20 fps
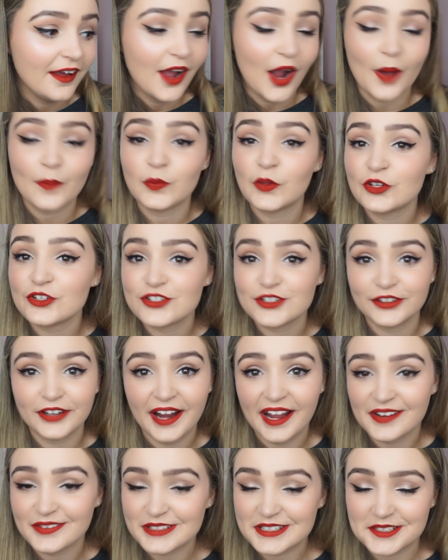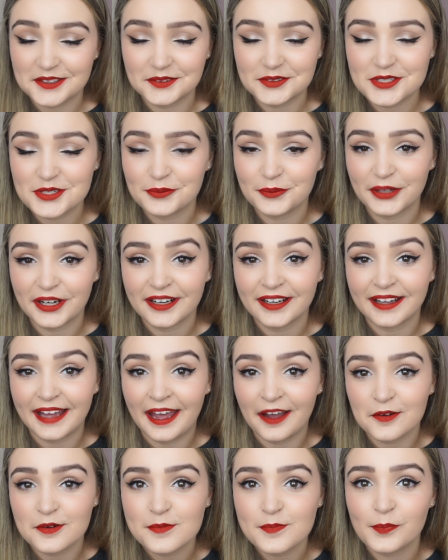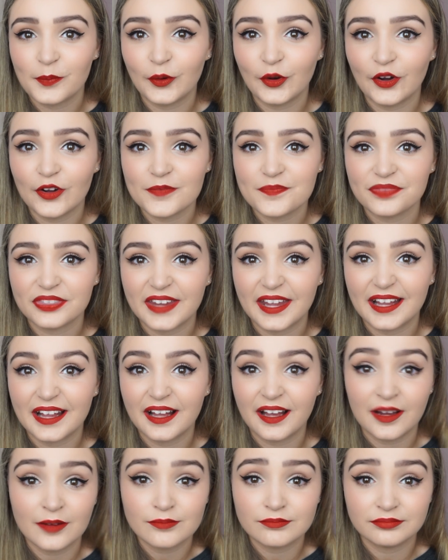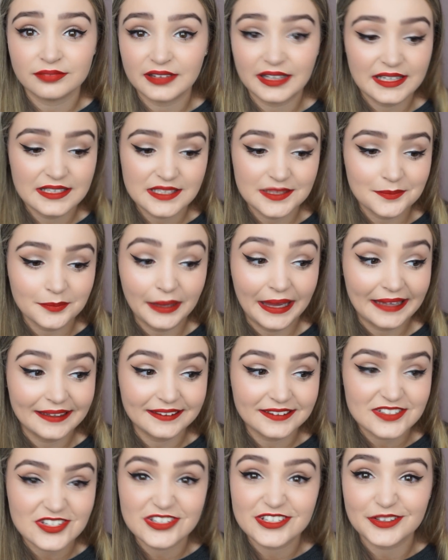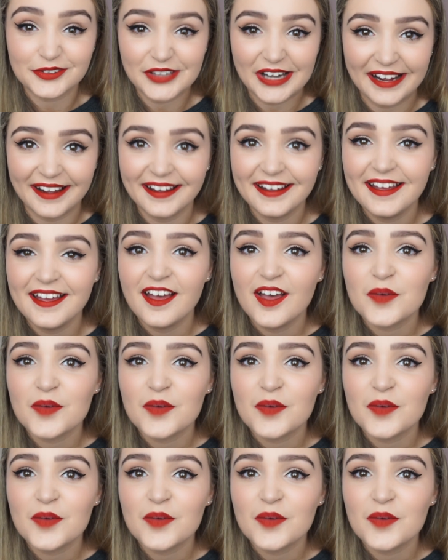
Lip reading: I'm not sure how it's going to work out, but at least I'm planning to do that,